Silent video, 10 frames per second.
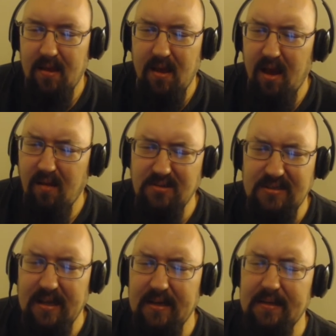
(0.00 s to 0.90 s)

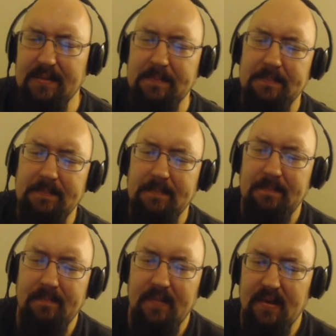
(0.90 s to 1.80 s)
Outstanding.
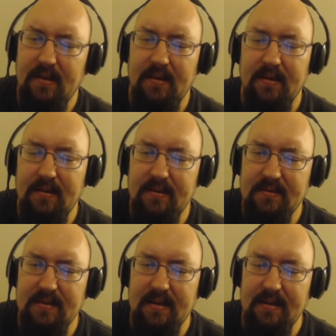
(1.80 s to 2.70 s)

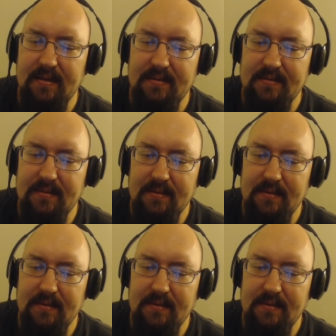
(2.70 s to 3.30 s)
Is that it?